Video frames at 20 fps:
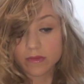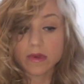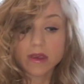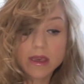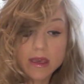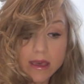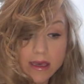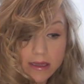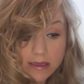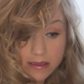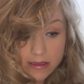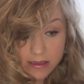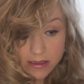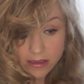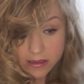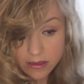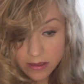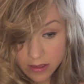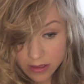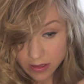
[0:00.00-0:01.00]

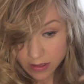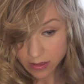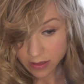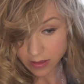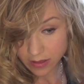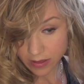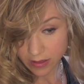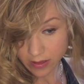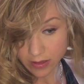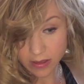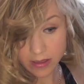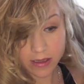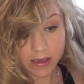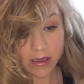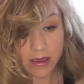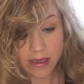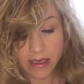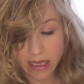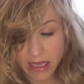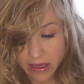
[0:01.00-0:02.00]
and
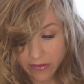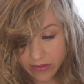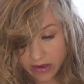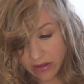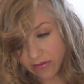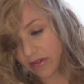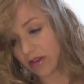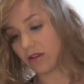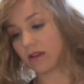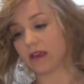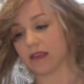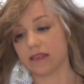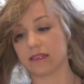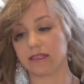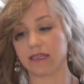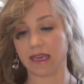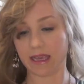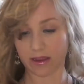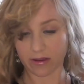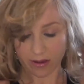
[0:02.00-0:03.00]
even if you like
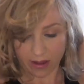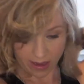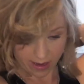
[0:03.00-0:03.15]
take your